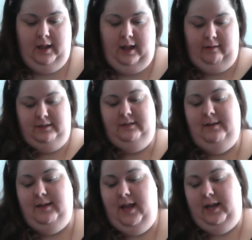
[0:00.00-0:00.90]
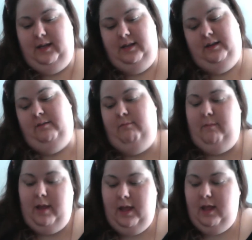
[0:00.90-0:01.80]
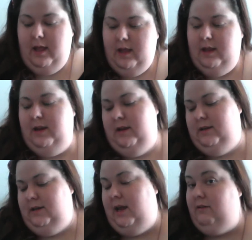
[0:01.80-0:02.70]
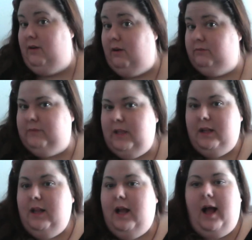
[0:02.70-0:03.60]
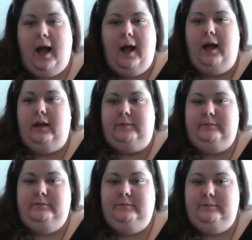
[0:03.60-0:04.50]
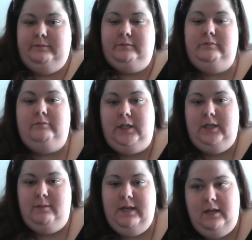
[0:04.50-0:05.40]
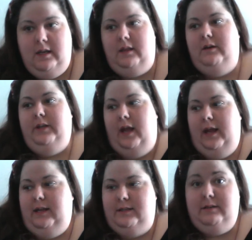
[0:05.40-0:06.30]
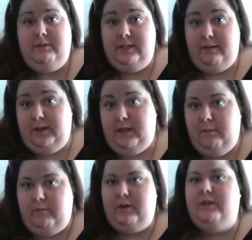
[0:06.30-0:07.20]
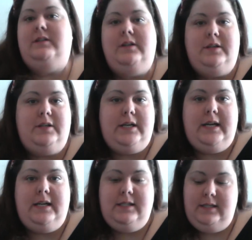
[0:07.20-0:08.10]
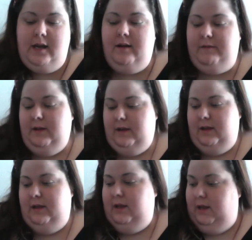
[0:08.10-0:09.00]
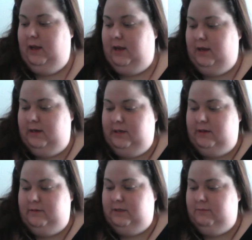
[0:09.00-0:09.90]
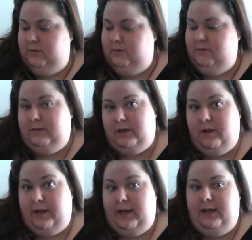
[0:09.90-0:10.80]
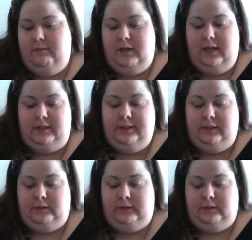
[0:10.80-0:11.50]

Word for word: I've just been like meh, and I don't know. Um, money's been a little tight because I was saving up for the surgery and stuff, and you know, with the move and all that, and plus.